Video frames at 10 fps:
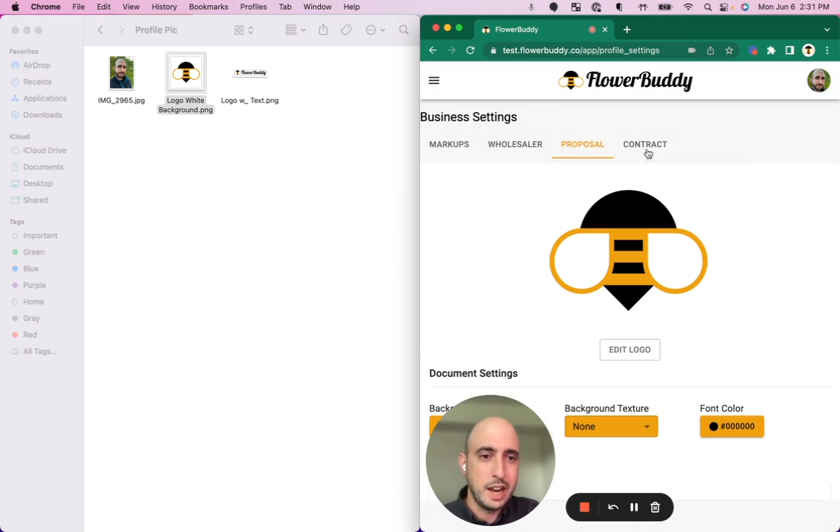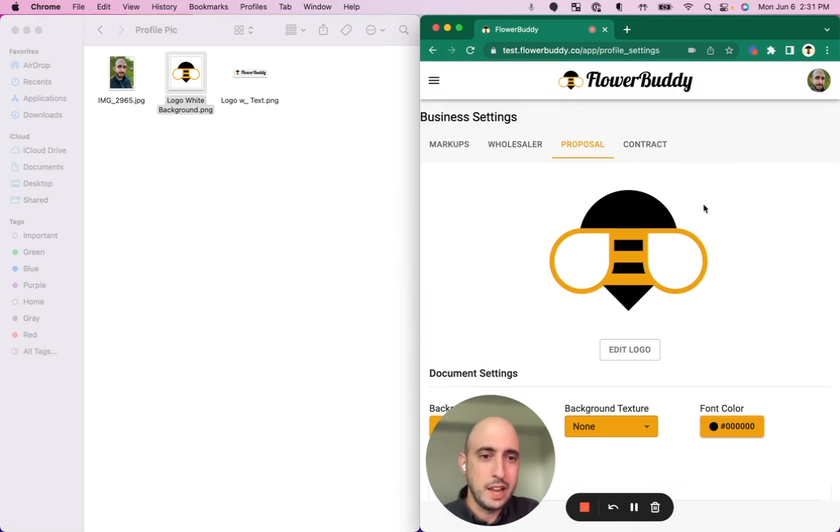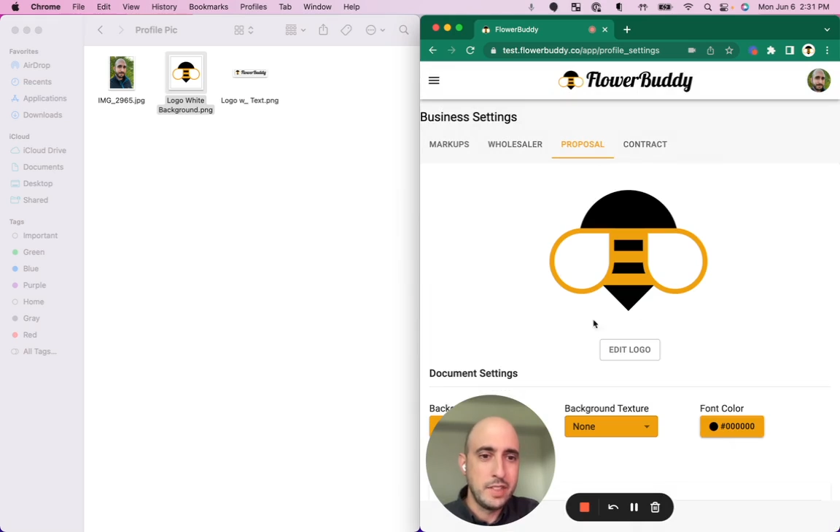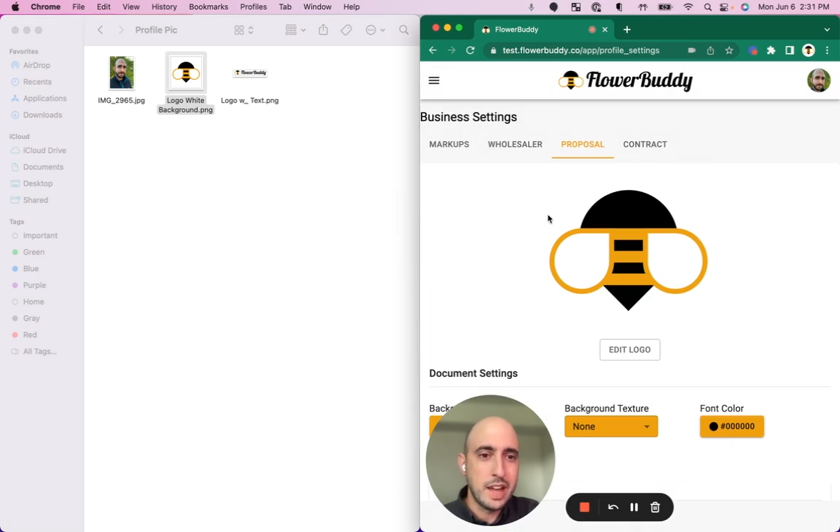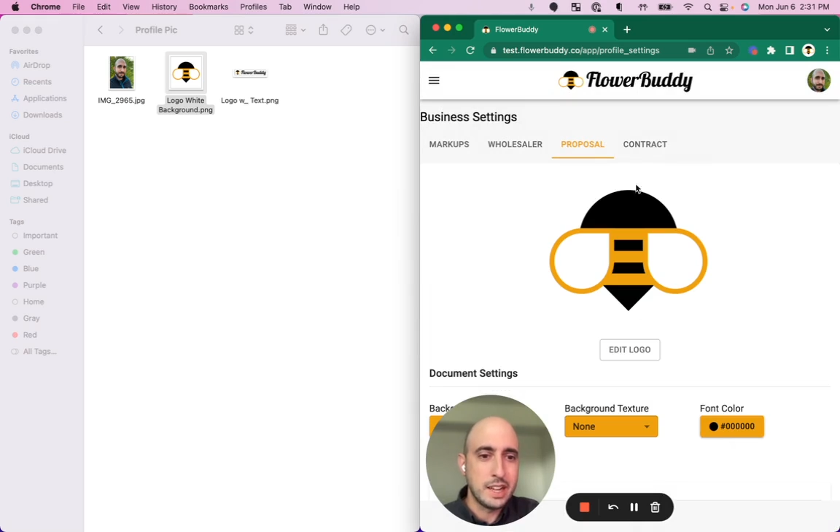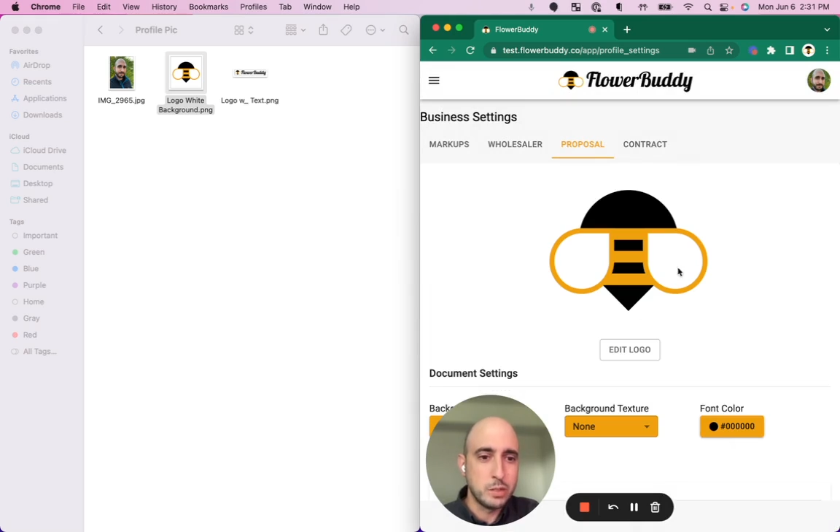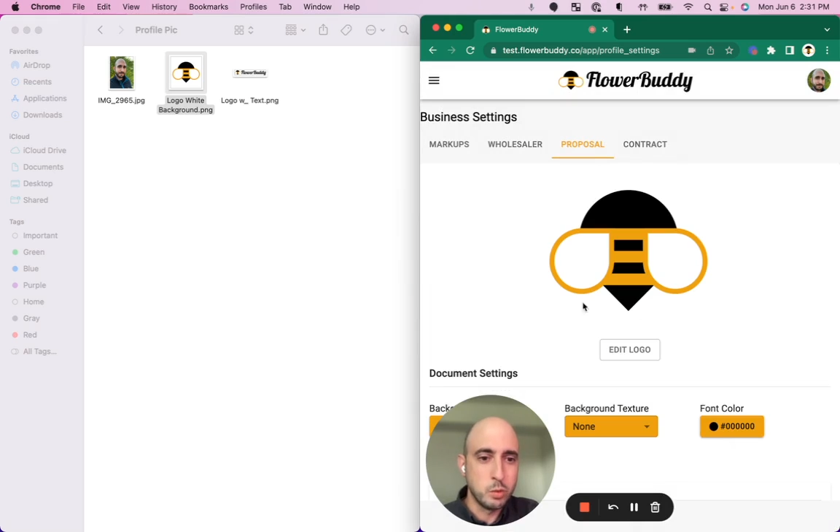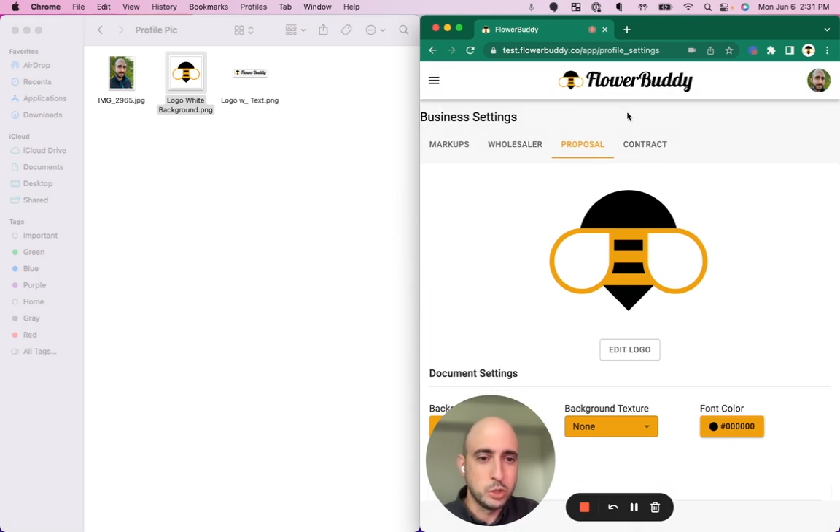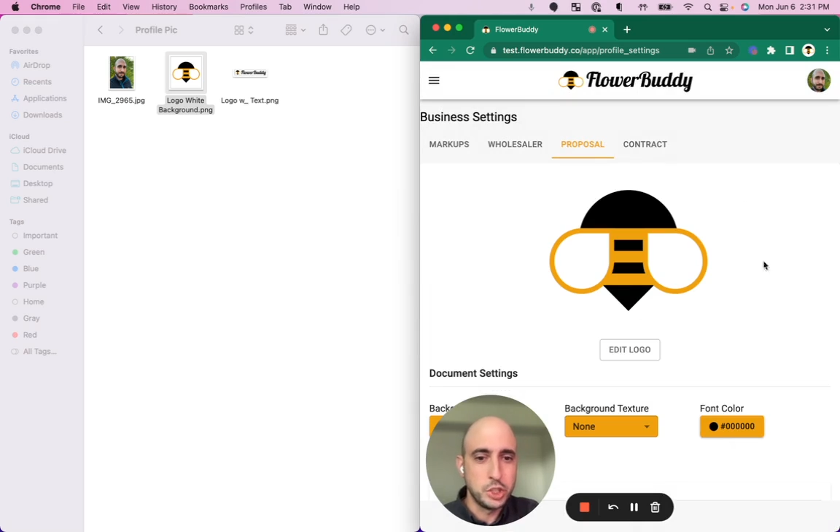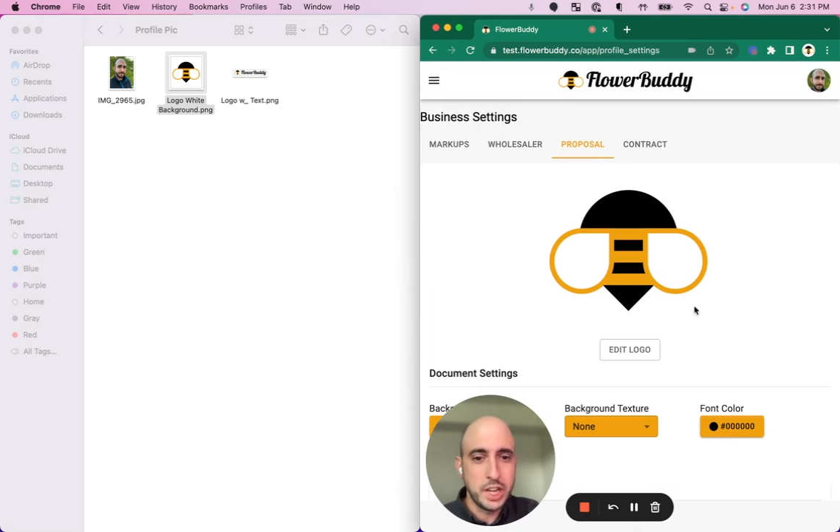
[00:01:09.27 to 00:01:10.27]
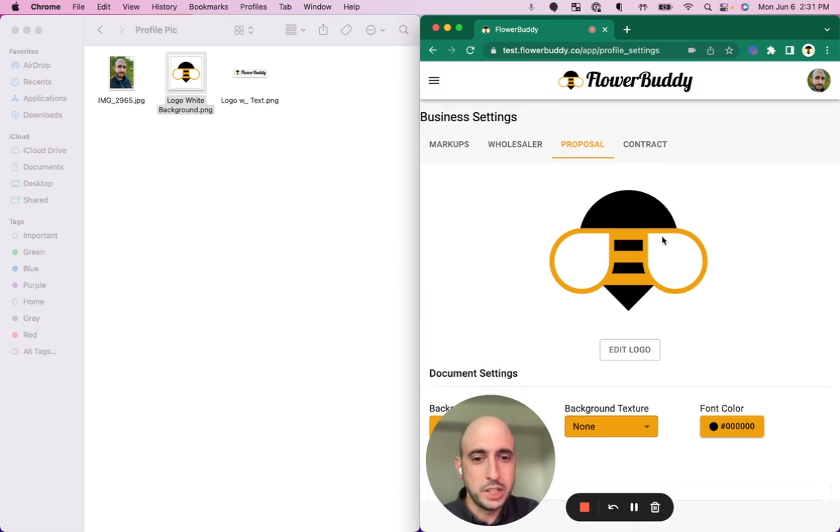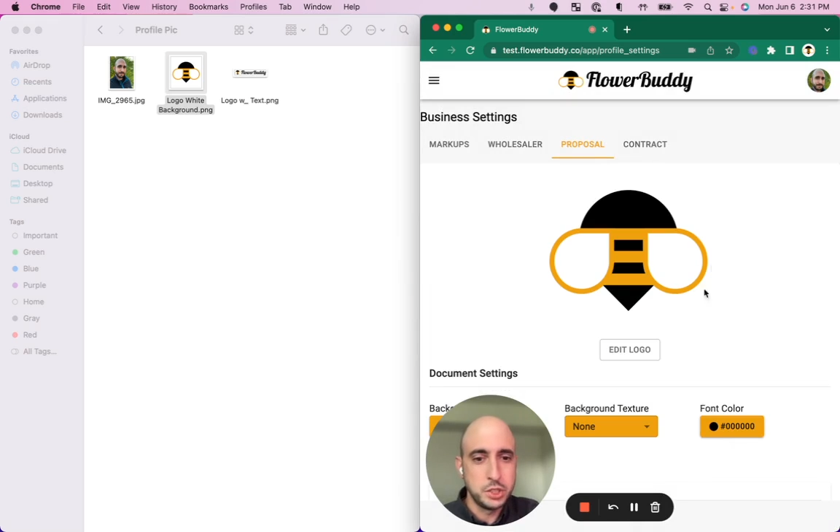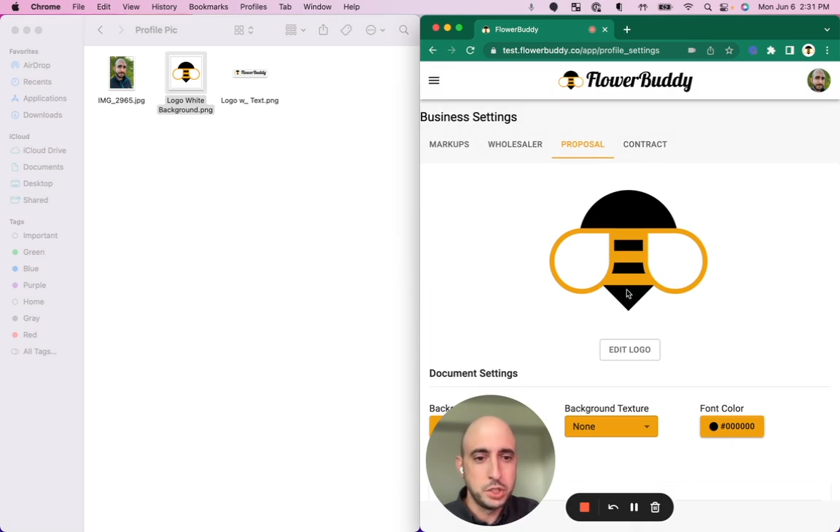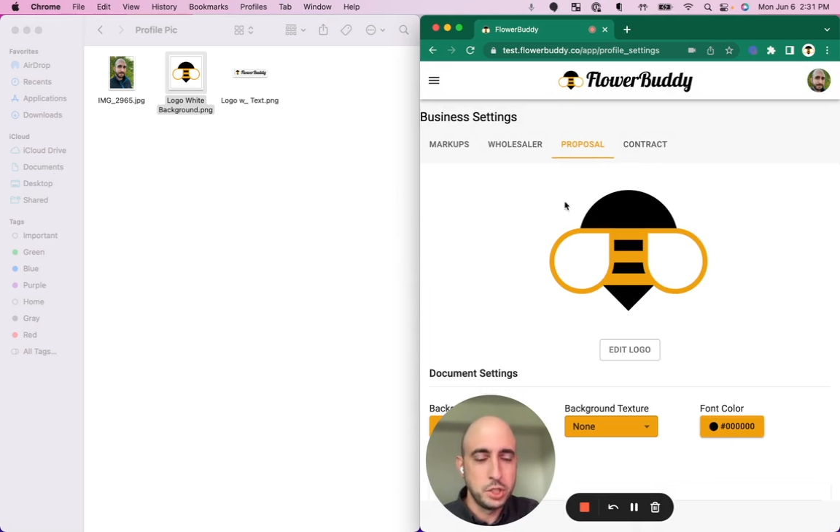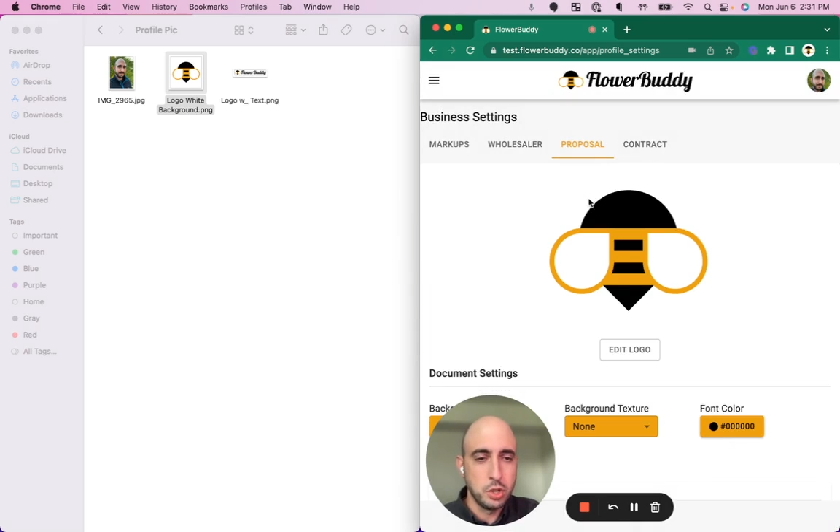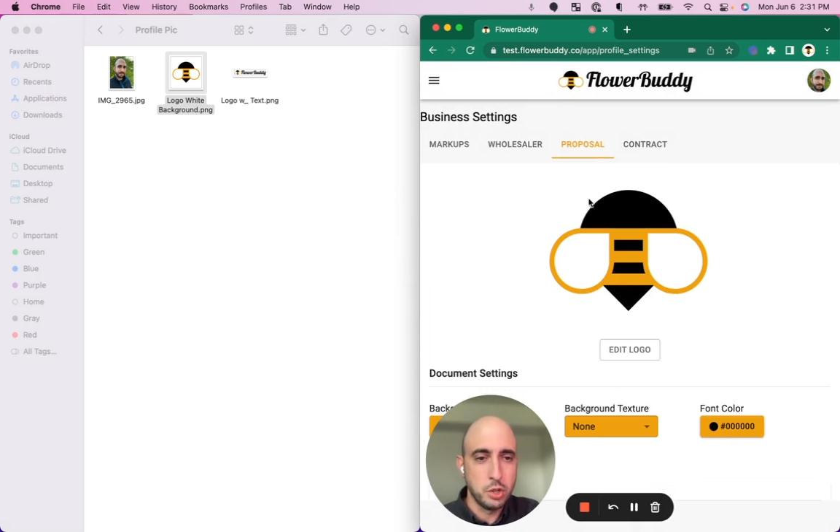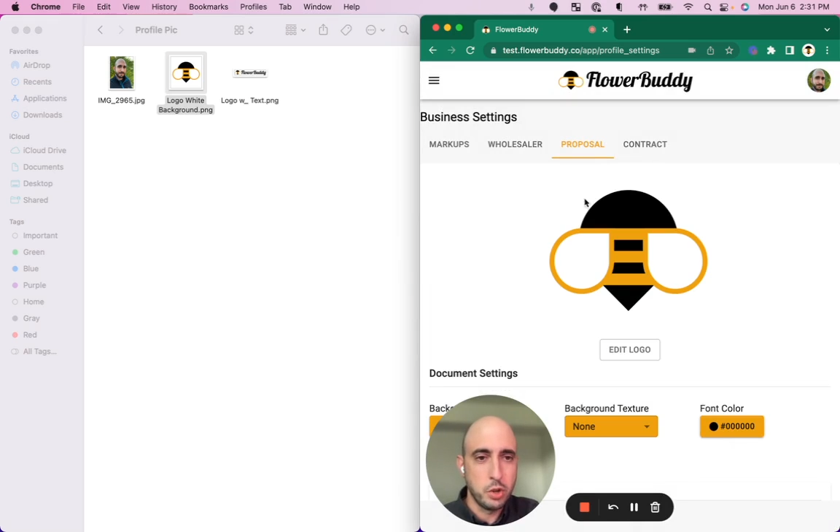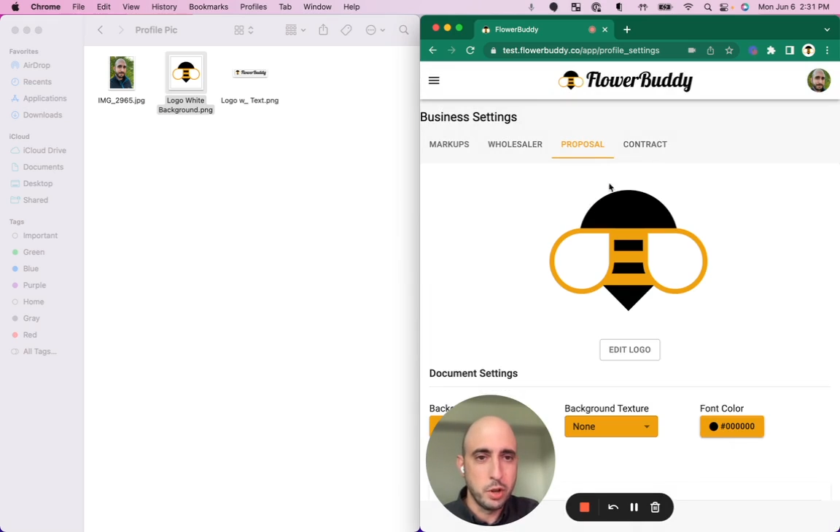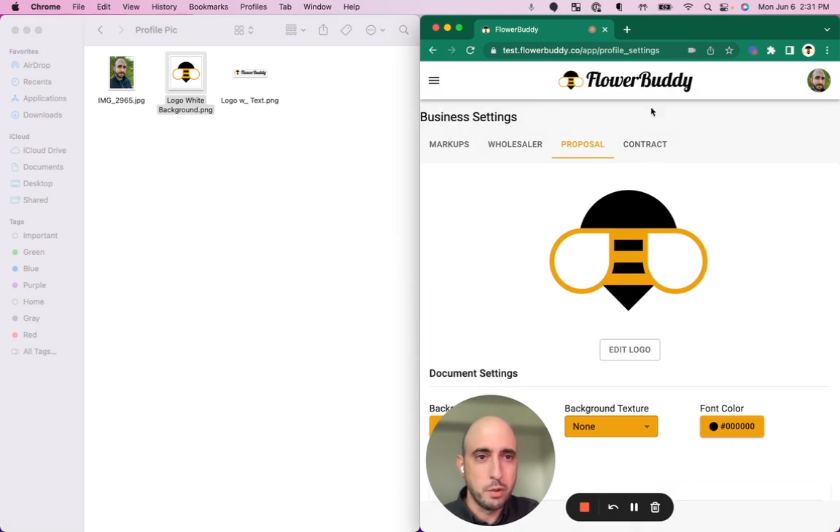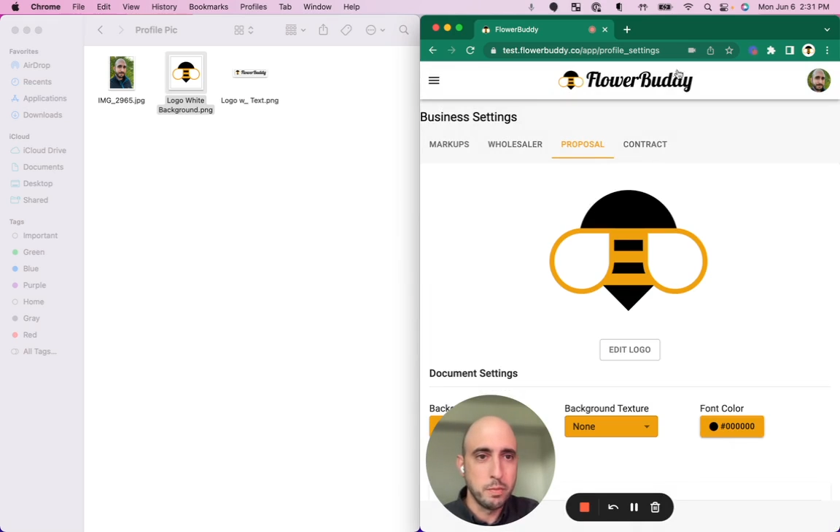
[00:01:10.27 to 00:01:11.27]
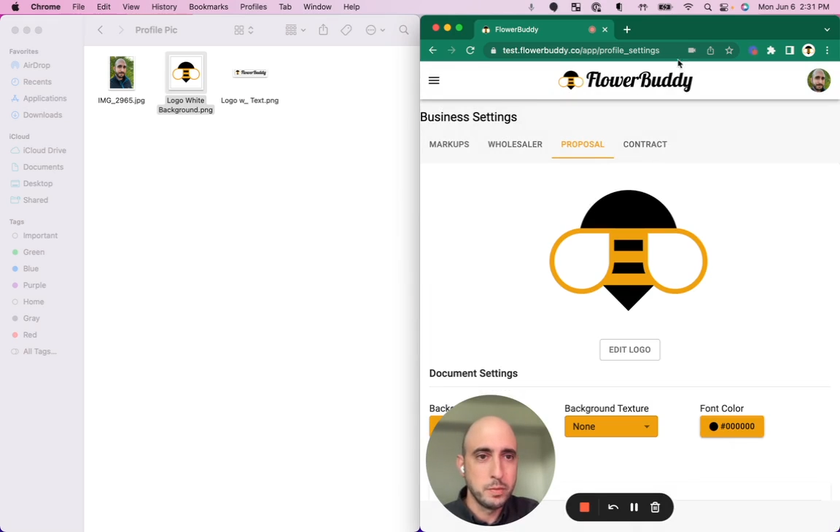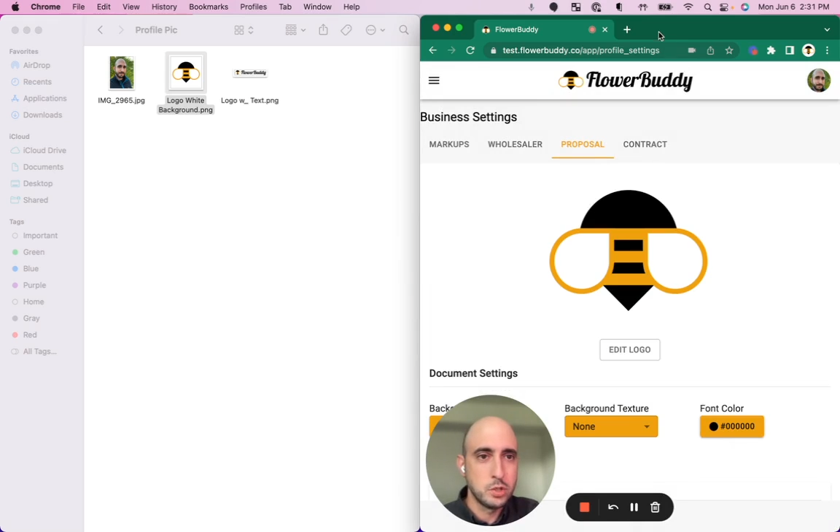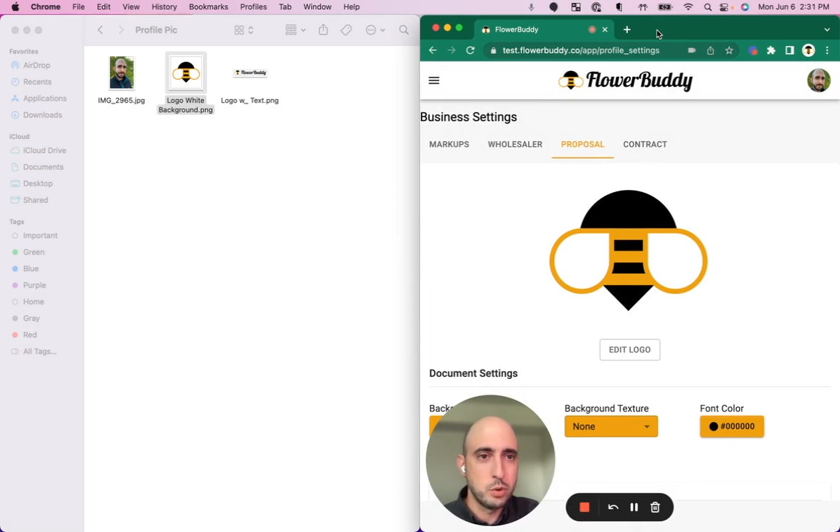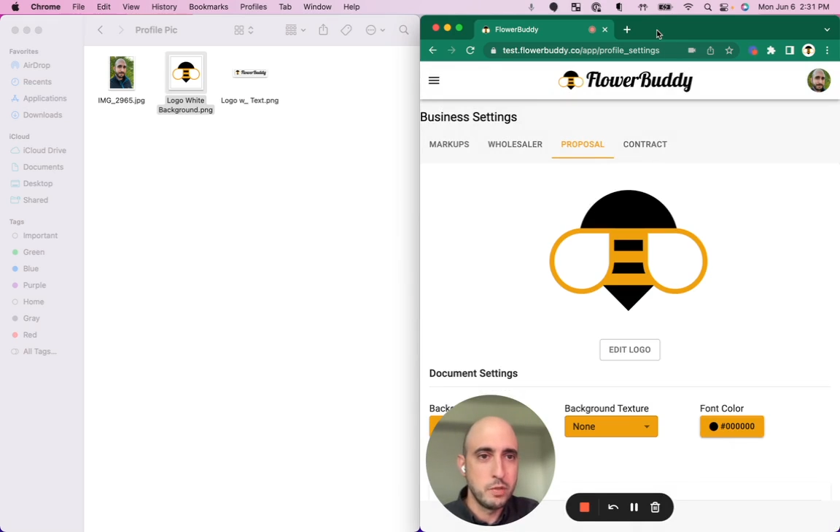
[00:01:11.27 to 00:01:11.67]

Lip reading: and that will change your logo. So